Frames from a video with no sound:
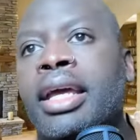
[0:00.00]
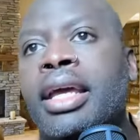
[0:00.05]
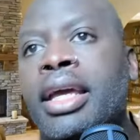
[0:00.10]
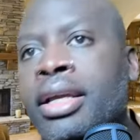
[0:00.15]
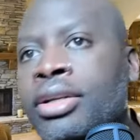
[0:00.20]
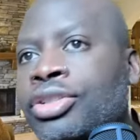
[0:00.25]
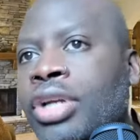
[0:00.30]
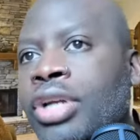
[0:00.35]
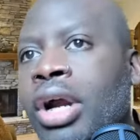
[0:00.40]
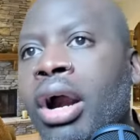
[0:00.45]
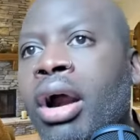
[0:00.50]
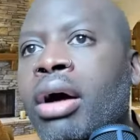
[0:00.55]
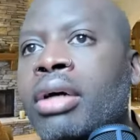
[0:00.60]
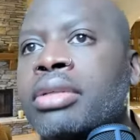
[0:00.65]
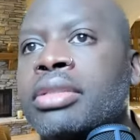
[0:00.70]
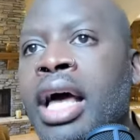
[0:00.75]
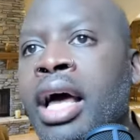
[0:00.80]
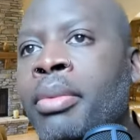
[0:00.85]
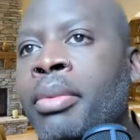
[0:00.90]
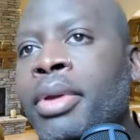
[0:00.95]
and Charles,
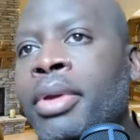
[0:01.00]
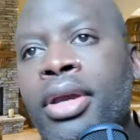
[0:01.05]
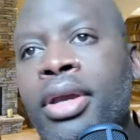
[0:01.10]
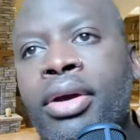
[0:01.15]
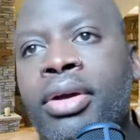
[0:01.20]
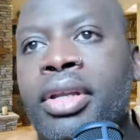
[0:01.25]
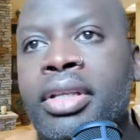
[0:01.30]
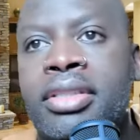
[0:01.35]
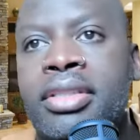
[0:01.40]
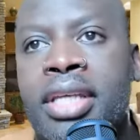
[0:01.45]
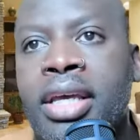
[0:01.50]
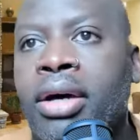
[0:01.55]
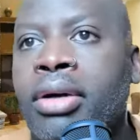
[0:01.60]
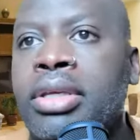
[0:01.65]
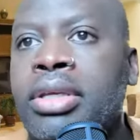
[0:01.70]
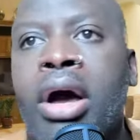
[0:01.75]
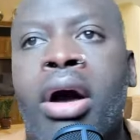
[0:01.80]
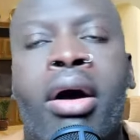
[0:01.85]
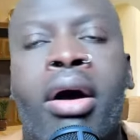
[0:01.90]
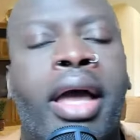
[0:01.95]
I'm here to tell
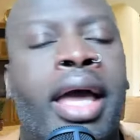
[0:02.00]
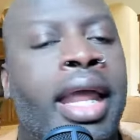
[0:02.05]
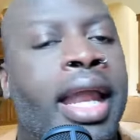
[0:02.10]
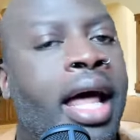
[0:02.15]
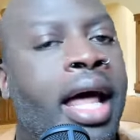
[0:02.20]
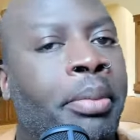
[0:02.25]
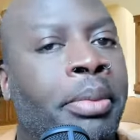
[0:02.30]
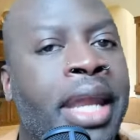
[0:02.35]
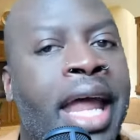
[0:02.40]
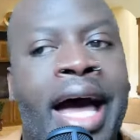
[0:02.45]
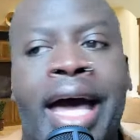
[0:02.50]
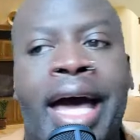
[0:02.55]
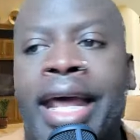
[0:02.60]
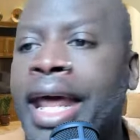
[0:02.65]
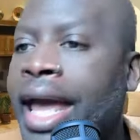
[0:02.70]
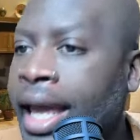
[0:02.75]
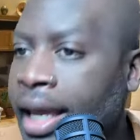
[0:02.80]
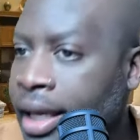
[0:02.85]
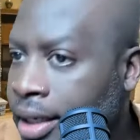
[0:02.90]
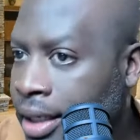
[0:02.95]
y'all, and I'm not
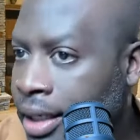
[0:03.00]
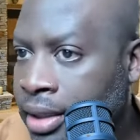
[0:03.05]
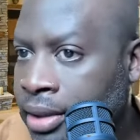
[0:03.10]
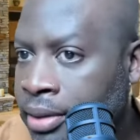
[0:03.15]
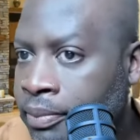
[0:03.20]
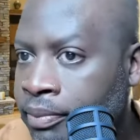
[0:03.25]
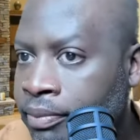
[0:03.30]
hating.